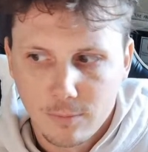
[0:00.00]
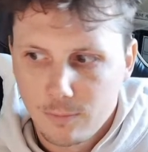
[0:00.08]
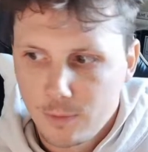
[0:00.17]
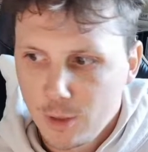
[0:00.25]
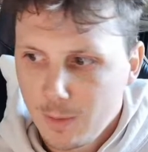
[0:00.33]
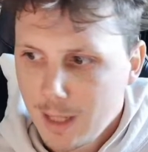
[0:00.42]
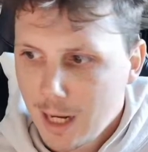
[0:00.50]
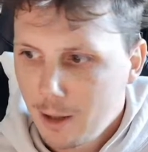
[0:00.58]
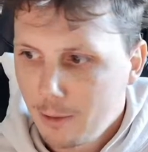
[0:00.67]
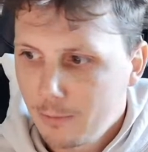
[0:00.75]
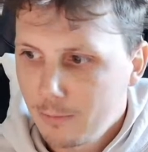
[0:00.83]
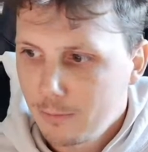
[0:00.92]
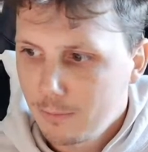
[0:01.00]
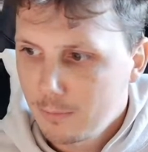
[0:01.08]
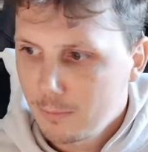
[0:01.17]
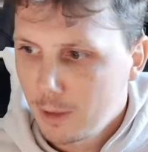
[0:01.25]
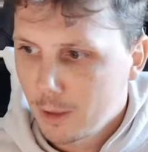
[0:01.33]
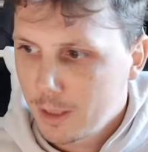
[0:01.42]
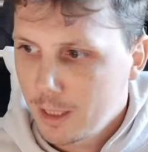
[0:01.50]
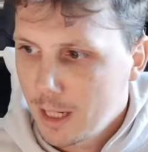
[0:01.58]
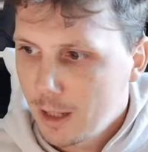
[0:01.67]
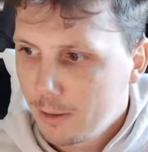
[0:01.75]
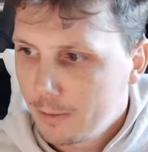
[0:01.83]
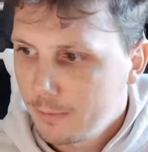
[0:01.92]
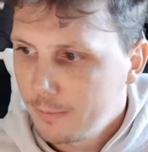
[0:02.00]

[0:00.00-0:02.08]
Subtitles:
zooming out, looking out.